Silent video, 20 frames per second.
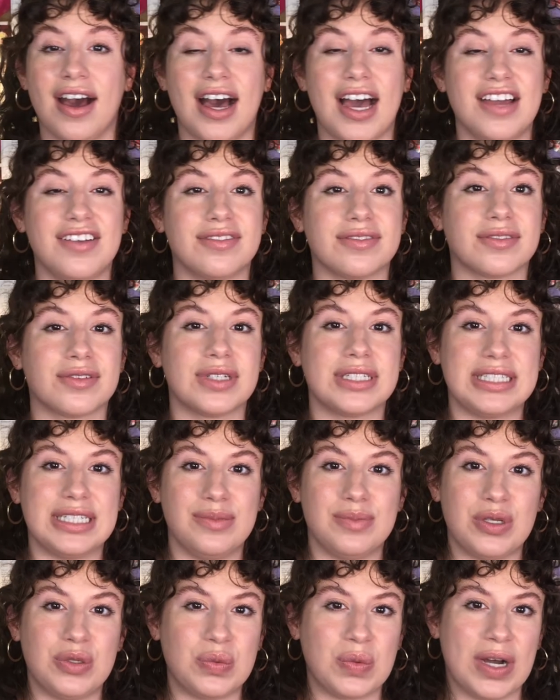I've really
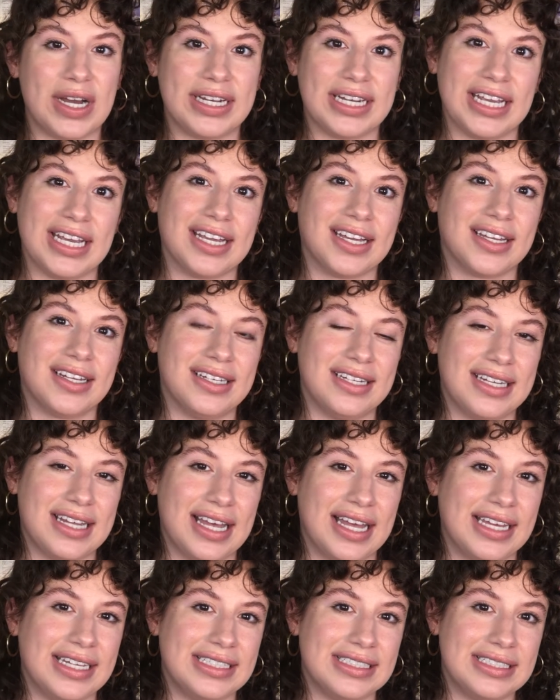been wanting
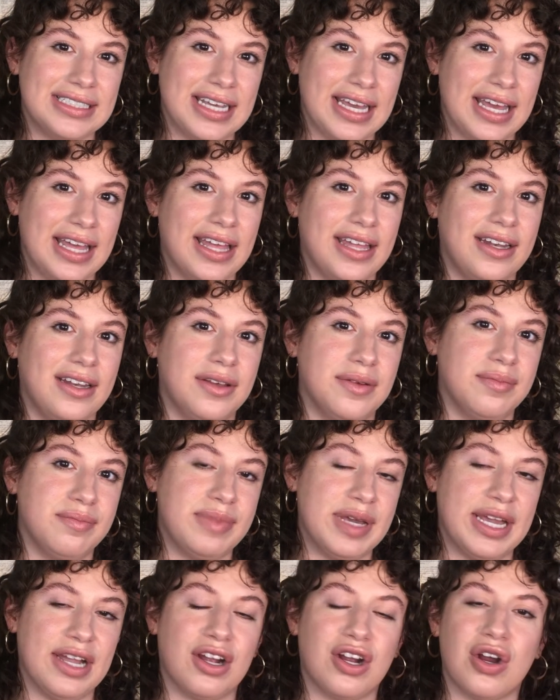910
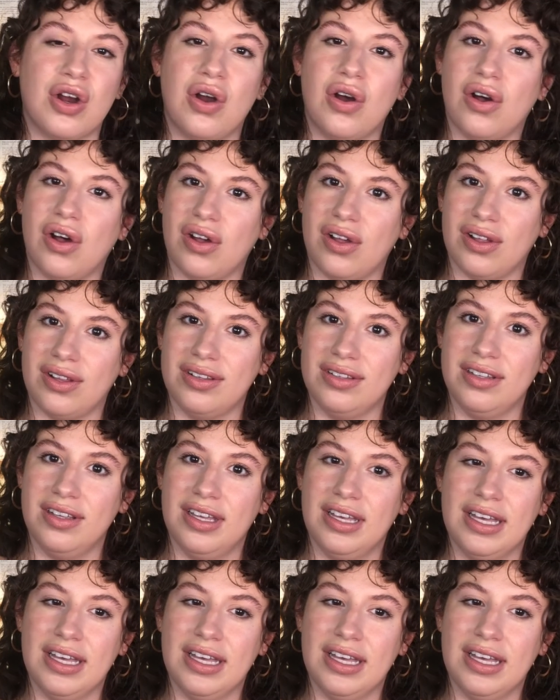Bare All.